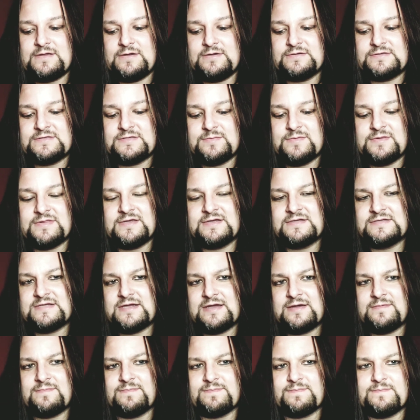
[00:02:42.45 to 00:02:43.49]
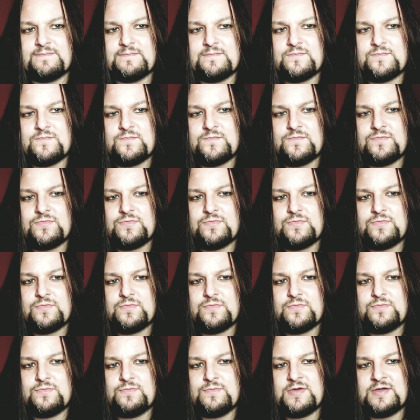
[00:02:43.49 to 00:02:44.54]
some of the things I
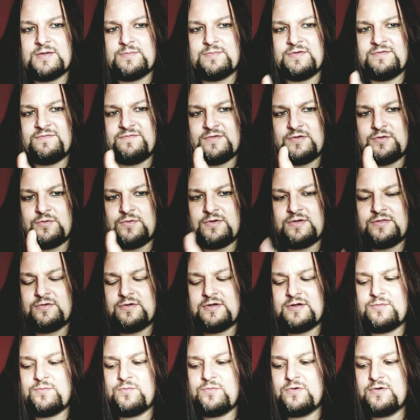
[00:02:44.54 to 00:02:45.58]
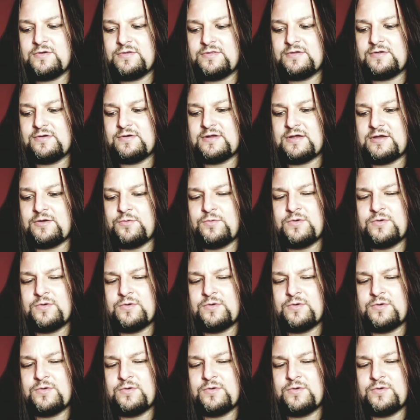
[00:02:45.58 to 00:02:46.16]
make me feel whether I'm worthy or not,